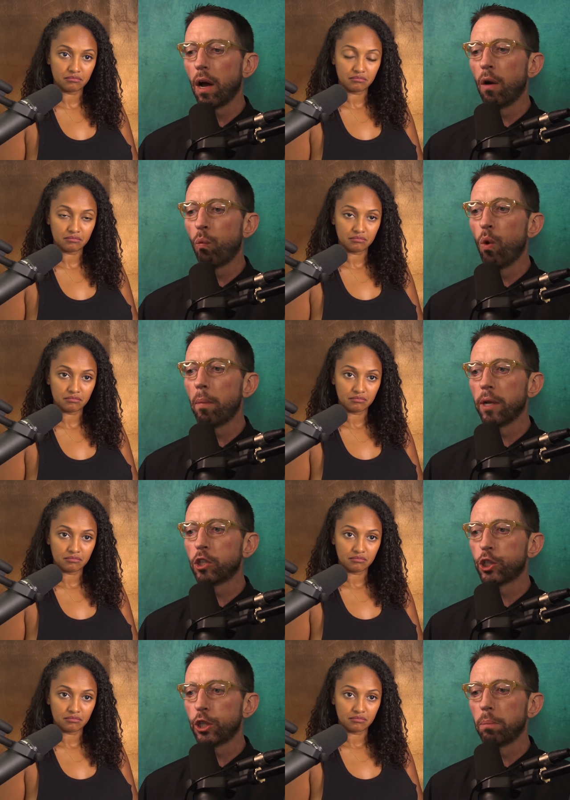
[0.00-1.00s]
Speaker 1: a woman
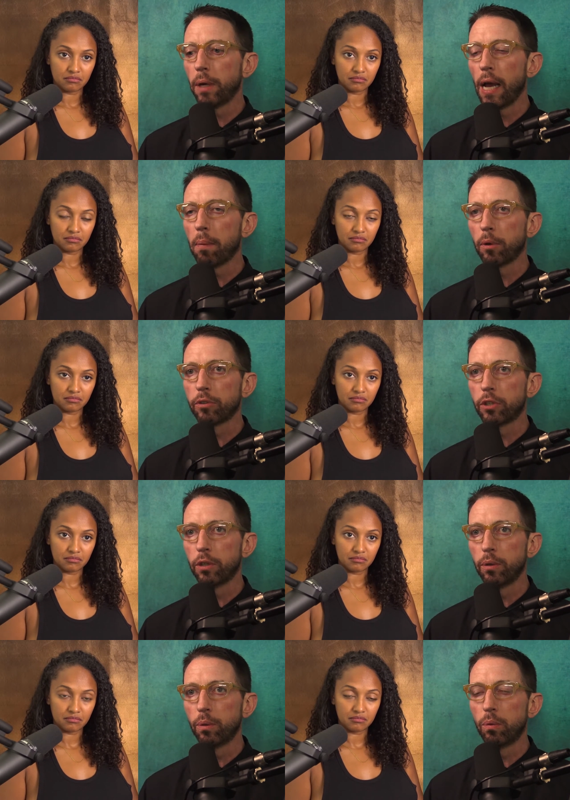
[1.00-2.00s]
should be able
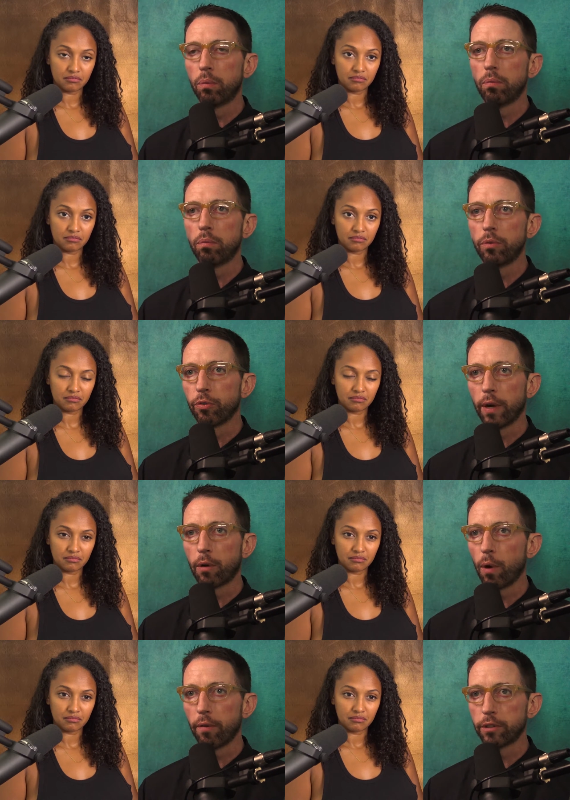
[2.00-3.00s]
to
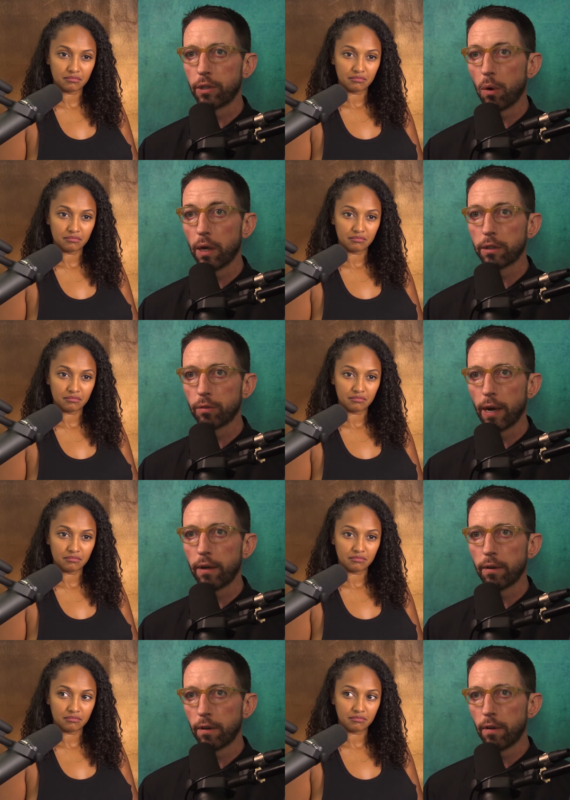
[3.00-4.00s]
drink wherever she wants,
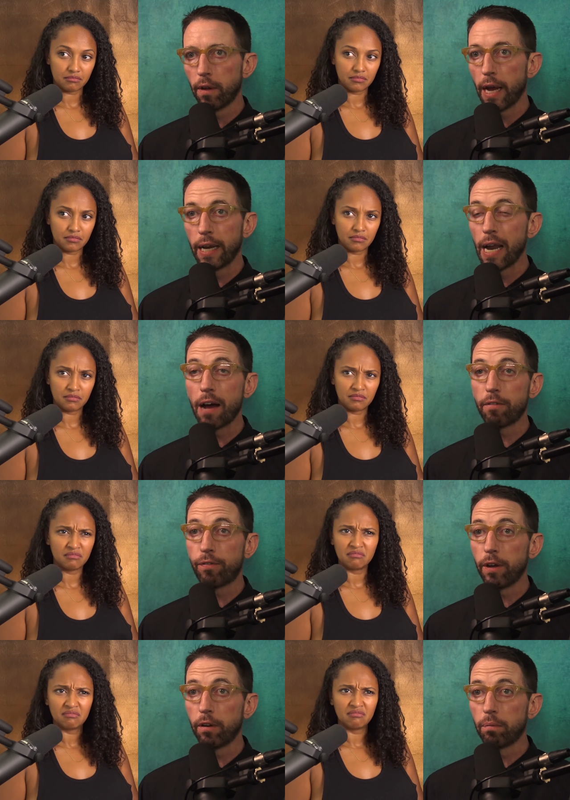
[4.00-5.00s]
right? And not
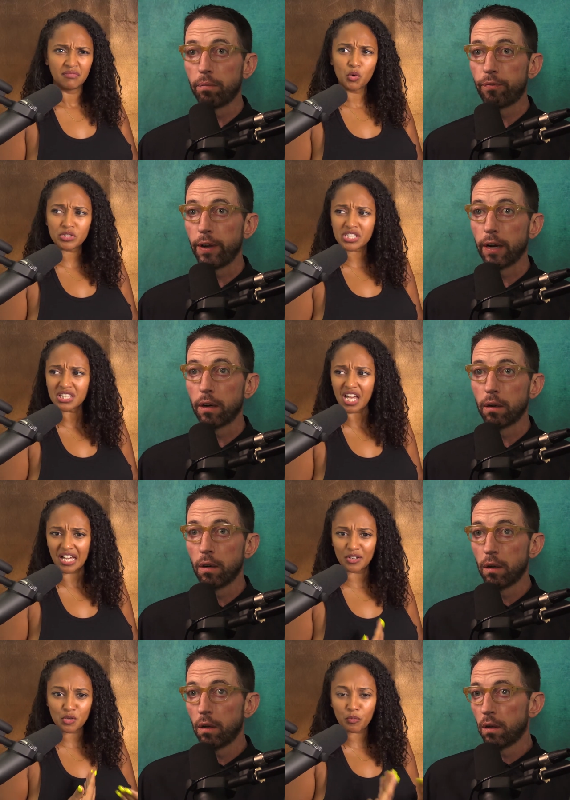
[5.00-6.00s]
feel. Fear. Who said
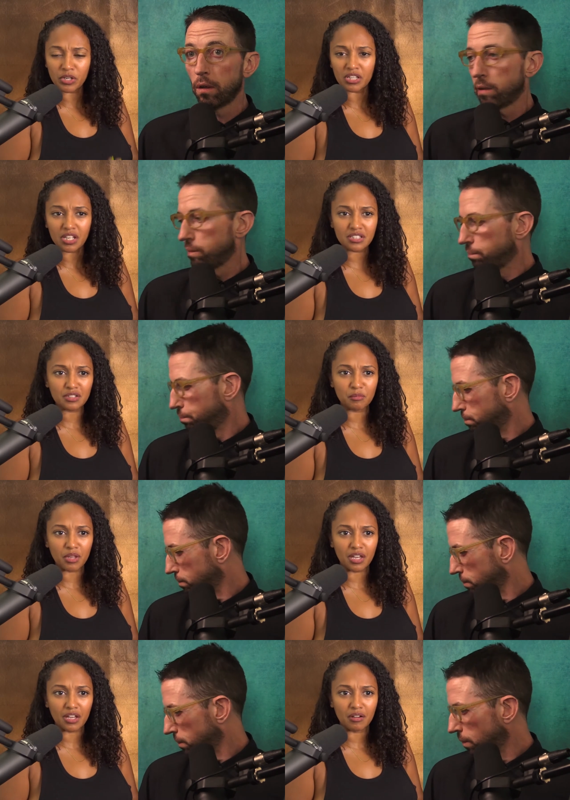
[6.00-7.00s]
Speaker 2: that? You're putting like
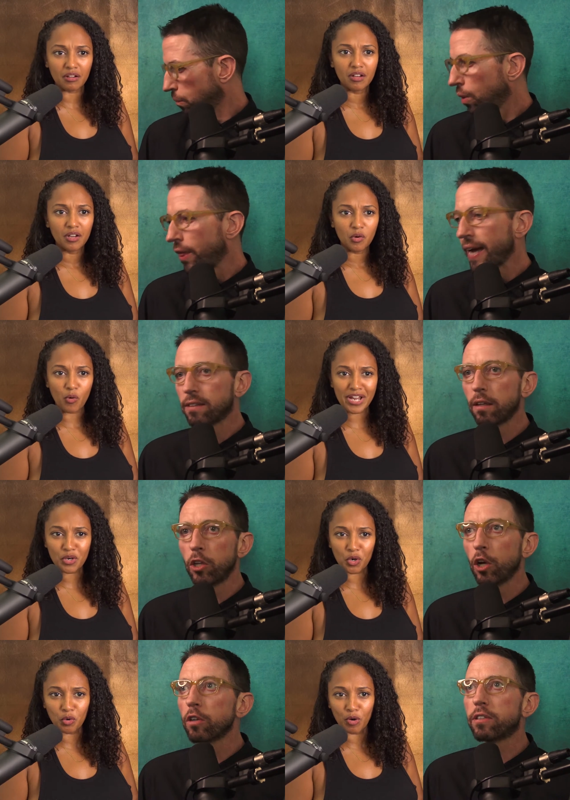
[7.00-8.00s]
some like well, that's
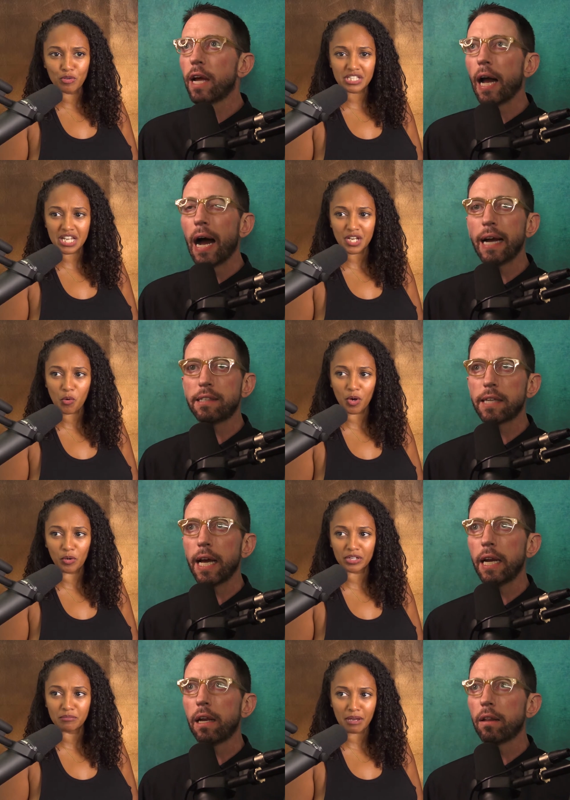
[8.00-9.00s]
white a, girl rose
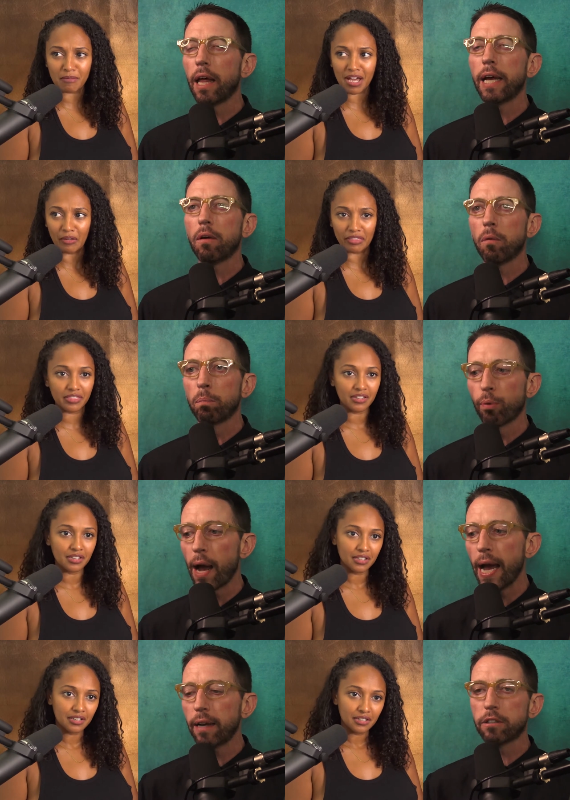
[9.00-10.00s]
quote in my like, mouth.
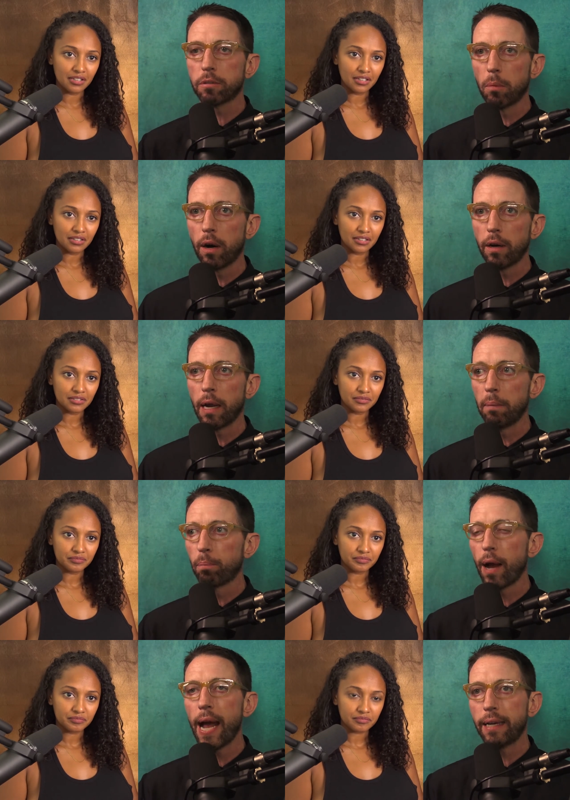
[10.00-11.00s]
Speaker 1: Brad is smart, and
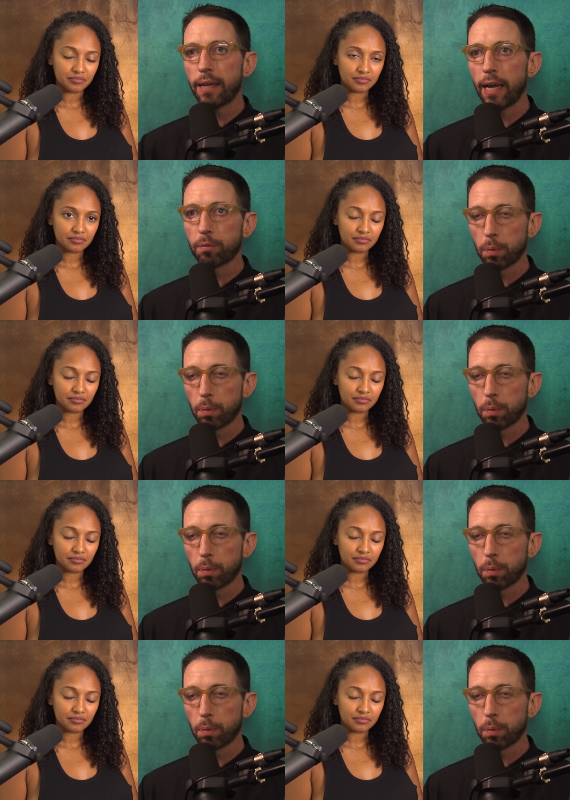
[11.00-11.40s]
Brad takes